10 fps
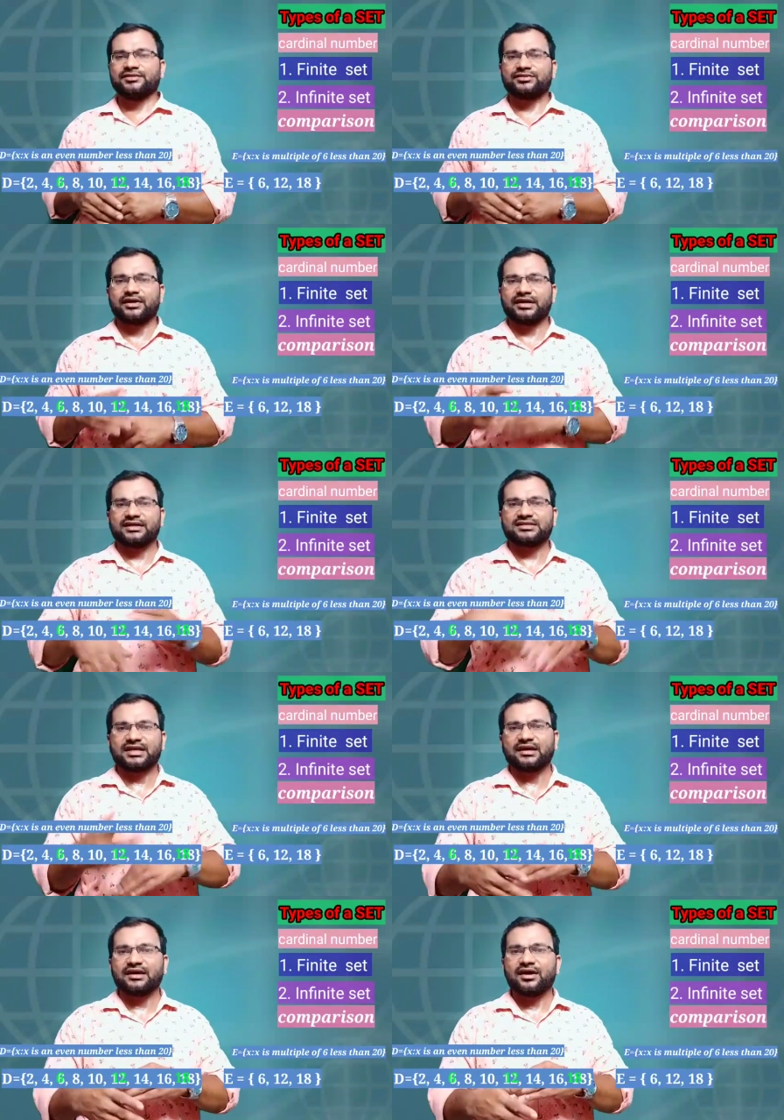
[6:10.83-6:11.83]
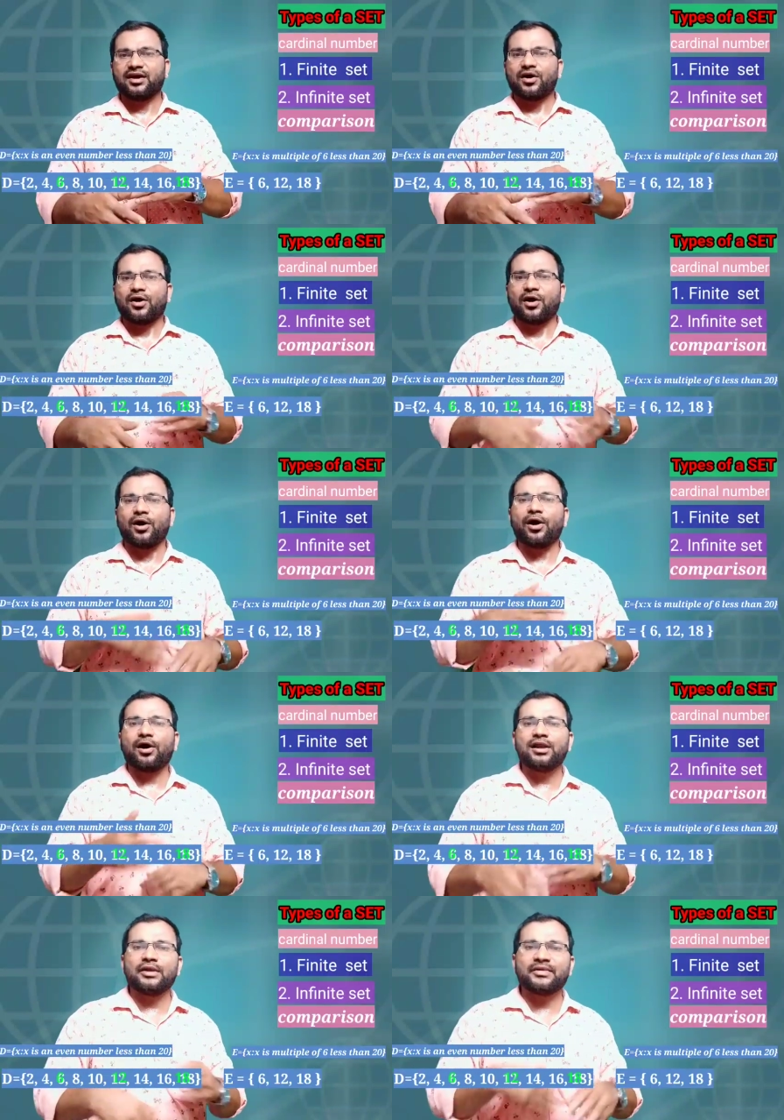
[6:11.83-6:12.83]
So I can say
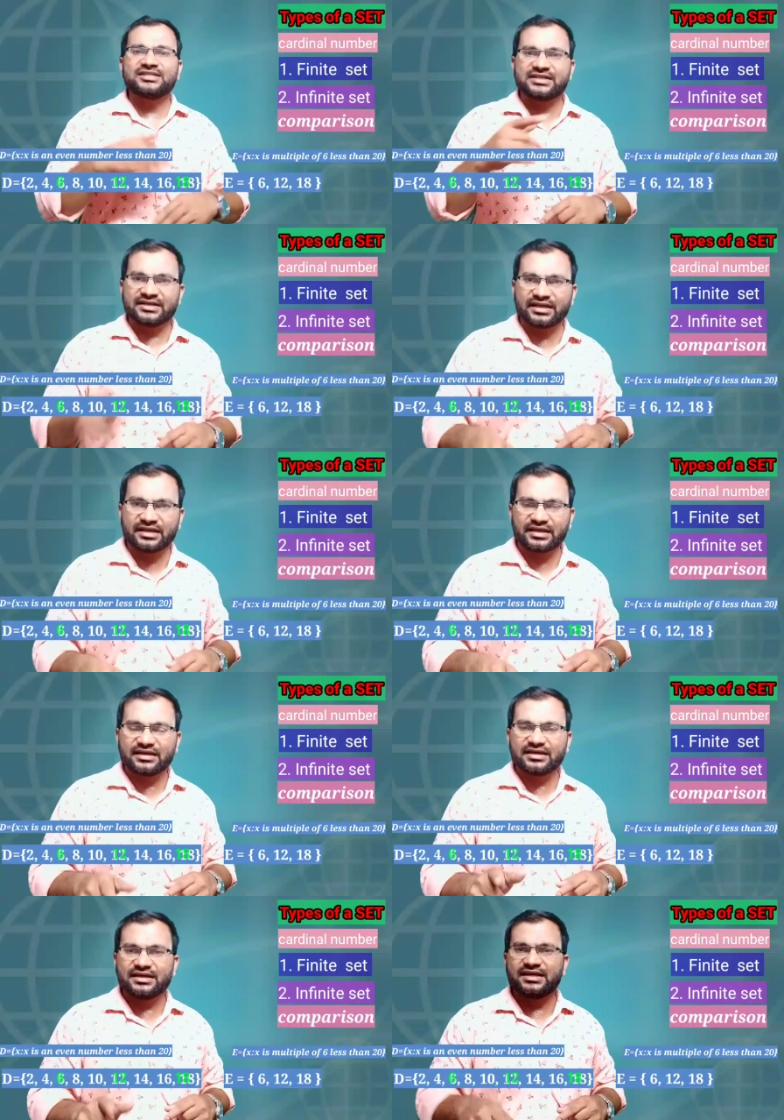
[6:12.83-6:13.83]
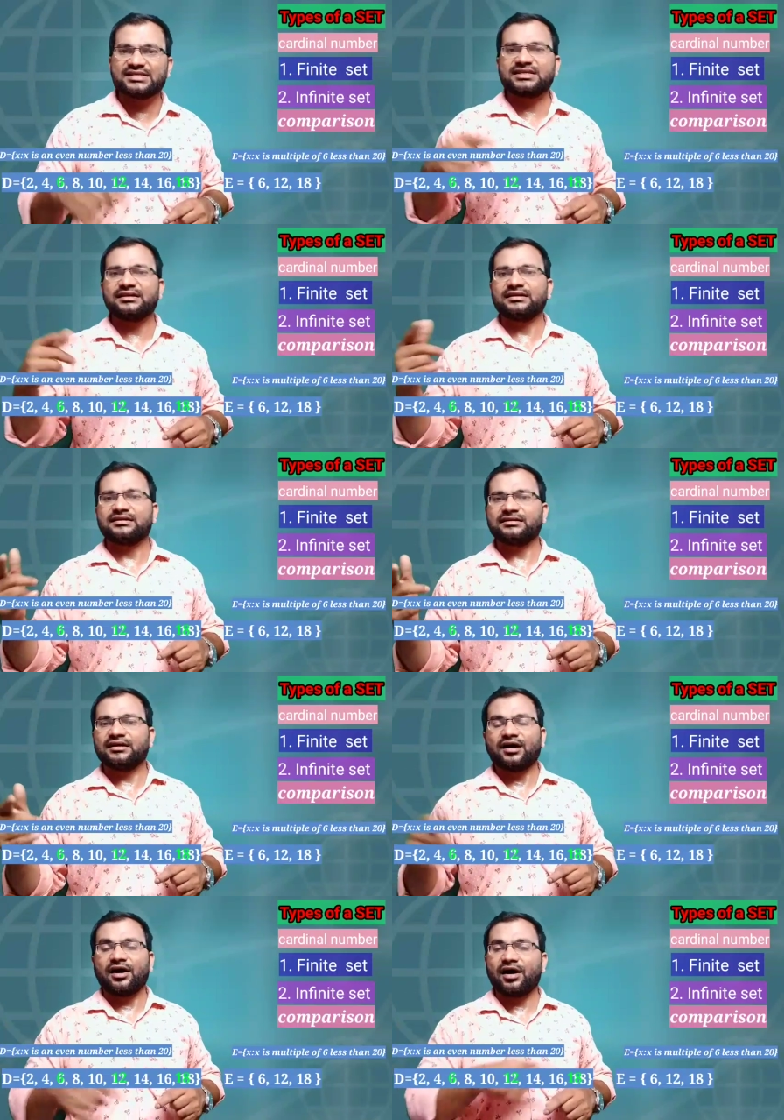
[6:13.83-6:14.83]
all elements in D is in
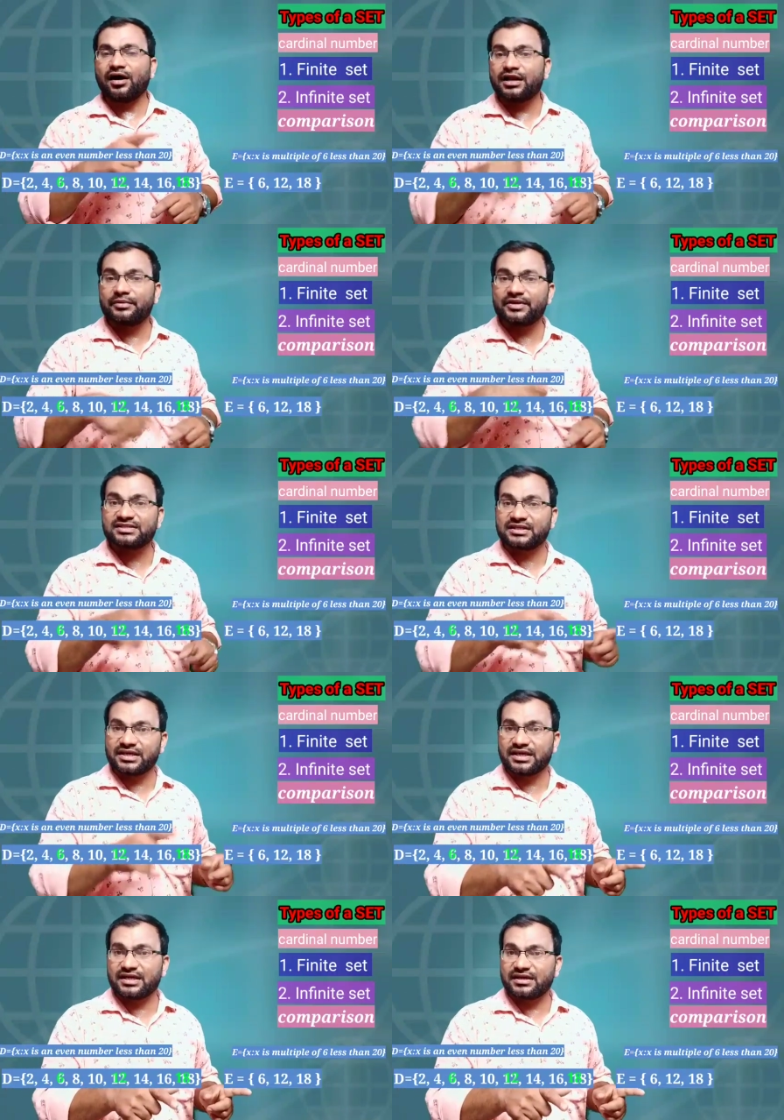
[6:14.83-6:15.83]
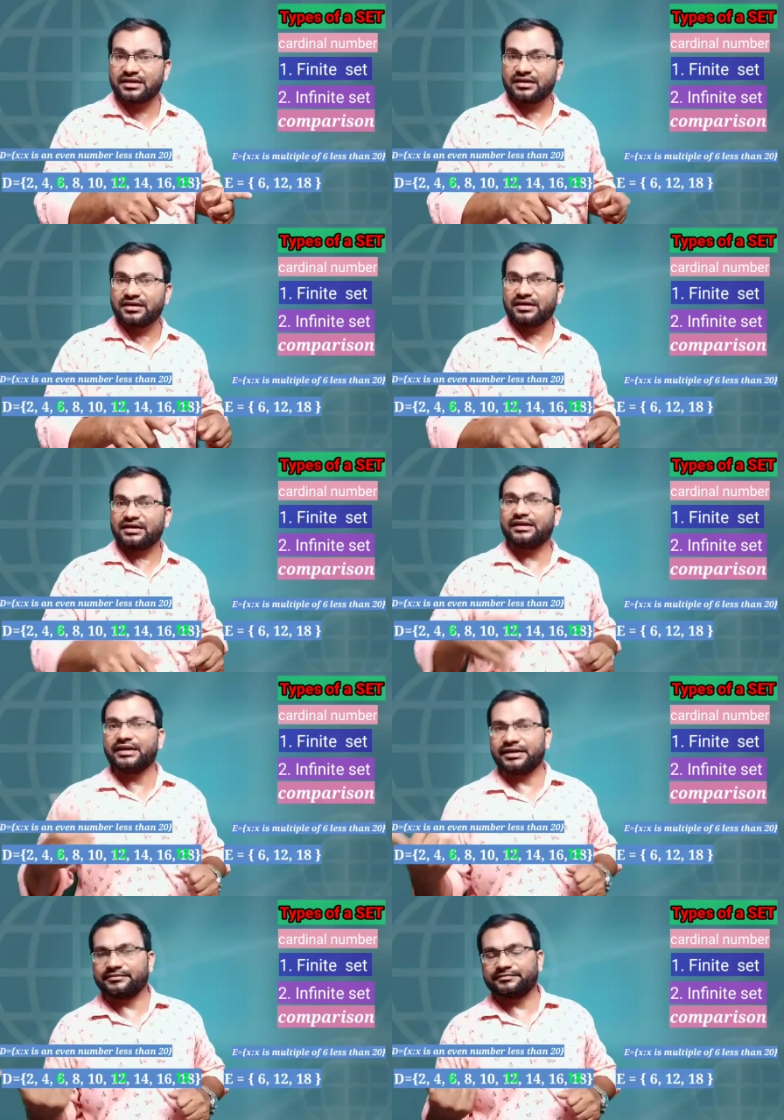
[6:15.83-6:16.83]
all elements in E in
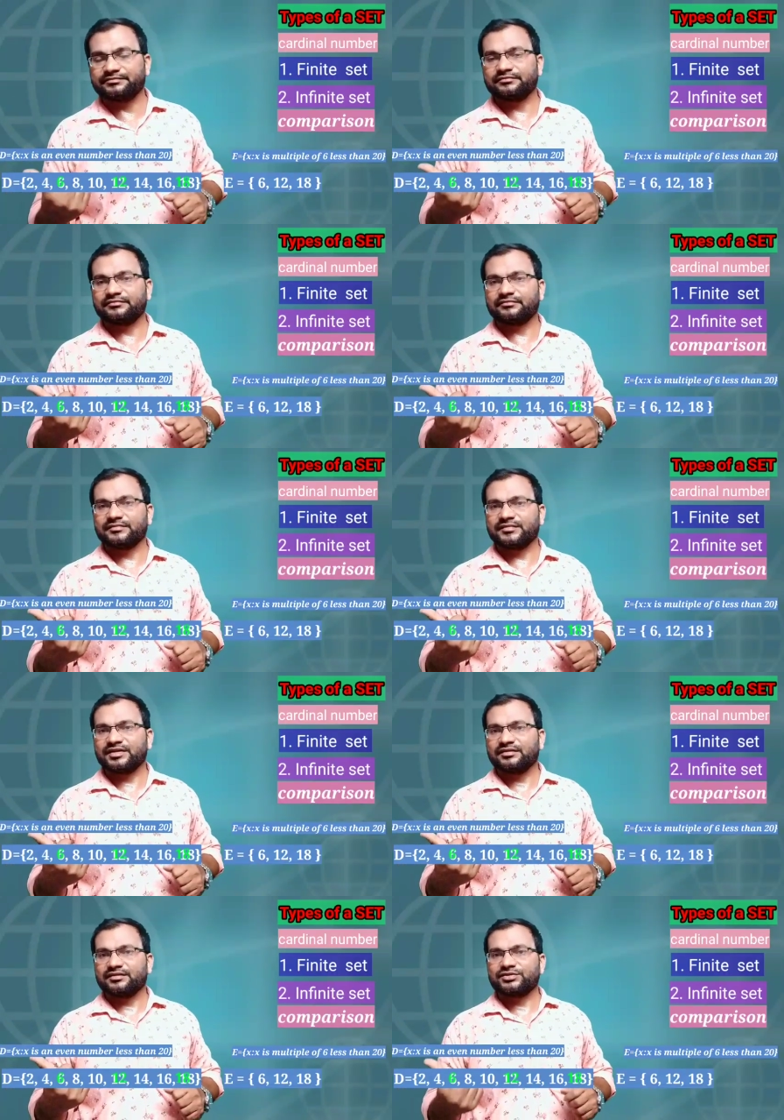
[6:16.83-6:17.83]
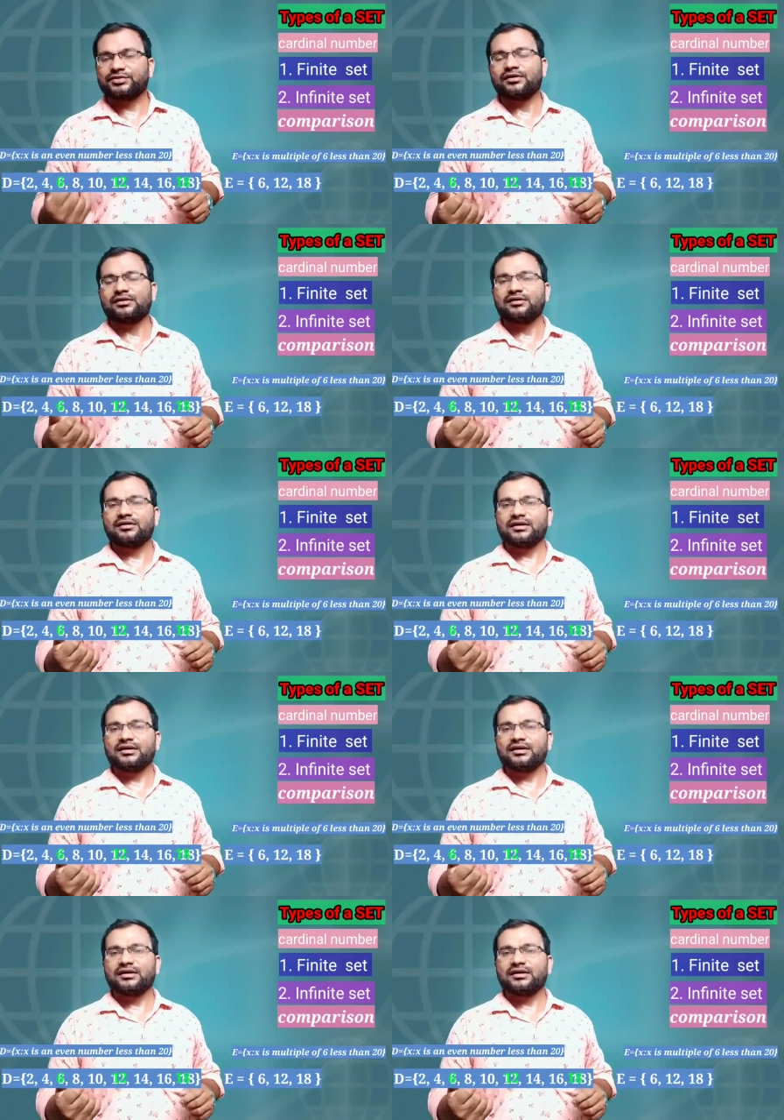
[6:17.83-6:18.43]
D. So